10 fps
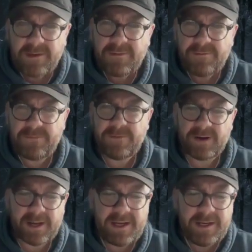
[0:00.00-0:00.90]

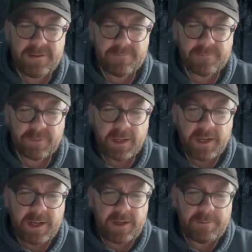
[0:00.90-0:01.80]
Funny."
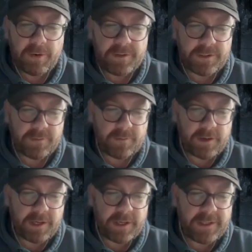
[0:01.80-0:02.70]
He pondered a
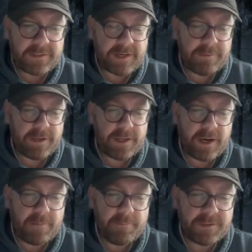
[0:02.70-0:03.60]
while and examined the
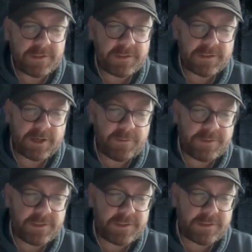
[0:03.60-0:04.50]
humps and
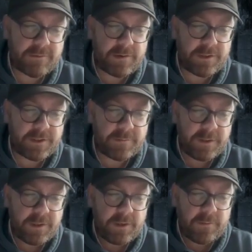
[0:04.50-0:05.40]
slopes that surrounded them.
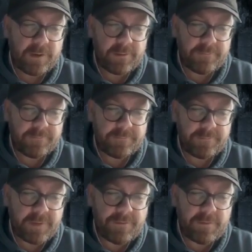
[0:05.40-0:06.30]
"Well,
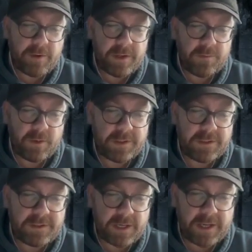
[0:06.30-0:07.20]
never mind what
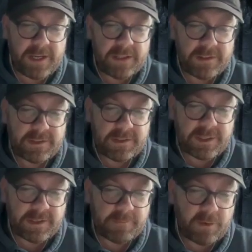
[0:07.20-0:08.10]
done it,"
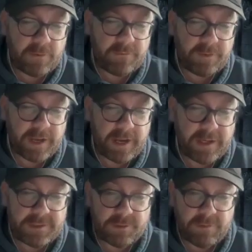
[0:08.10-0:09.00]
said the mole, forgetting
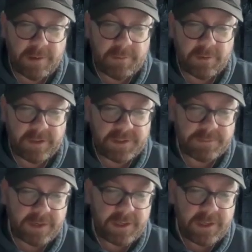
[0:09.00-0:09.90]
his grammar in his
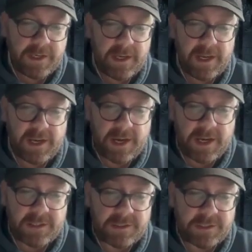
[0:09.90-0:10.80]
pain. "It
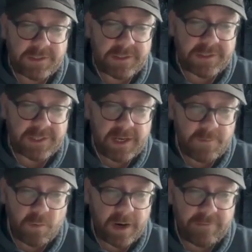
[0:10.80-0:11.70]
hurts just the
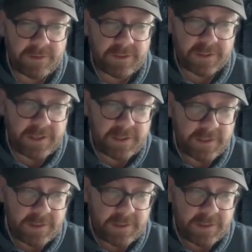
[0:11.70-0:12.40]
same, whatever done it."